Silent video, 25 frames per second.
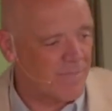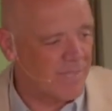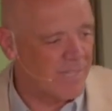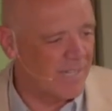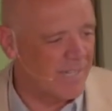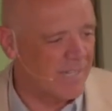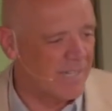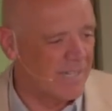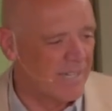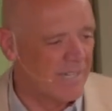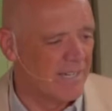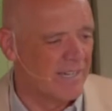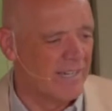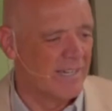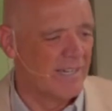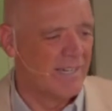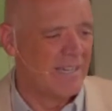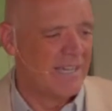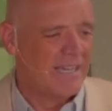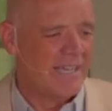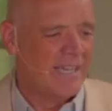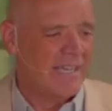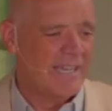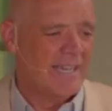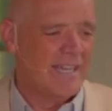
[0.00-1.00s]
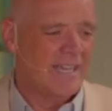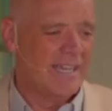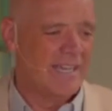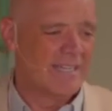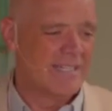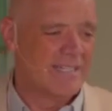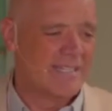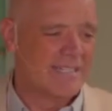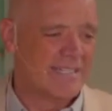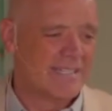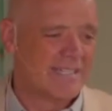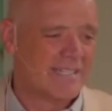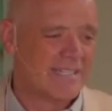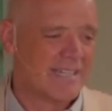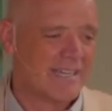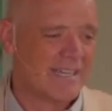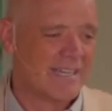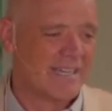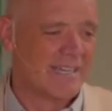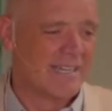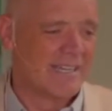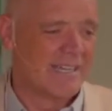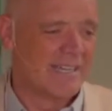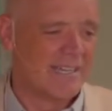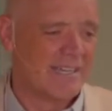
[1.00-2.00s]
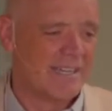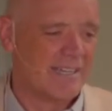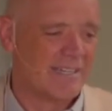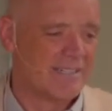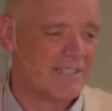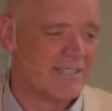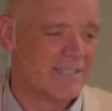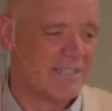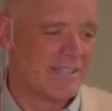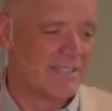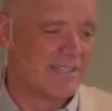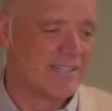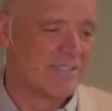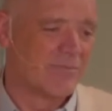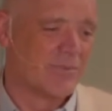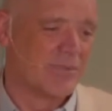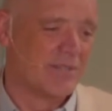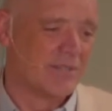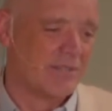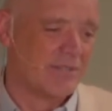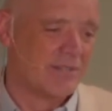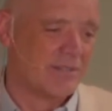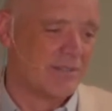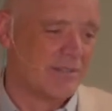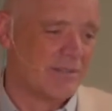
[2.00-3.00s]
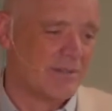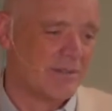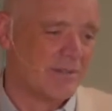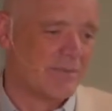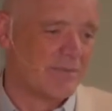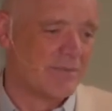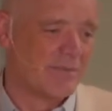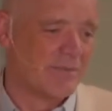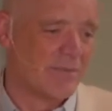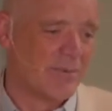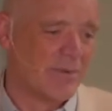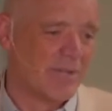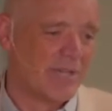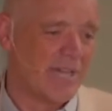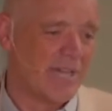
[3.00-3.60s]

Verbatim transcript: uh, as uh, as as we uh, we